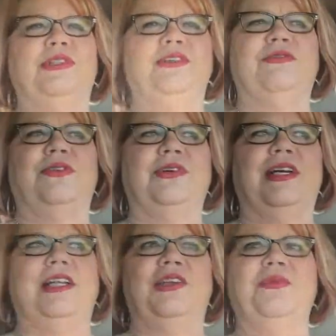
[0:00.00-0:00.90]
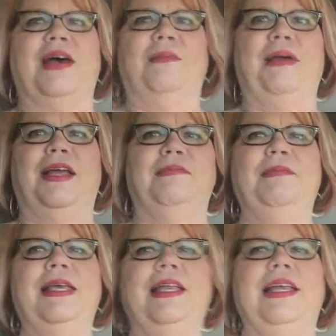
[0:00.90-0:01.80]
look for a new iPad
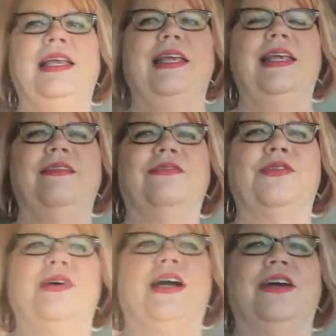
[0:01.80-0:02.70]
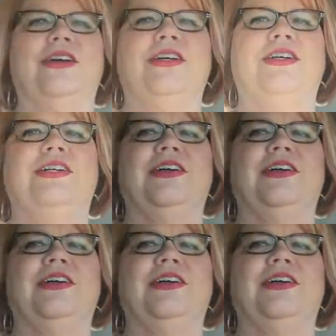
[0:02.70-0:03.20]
mini for our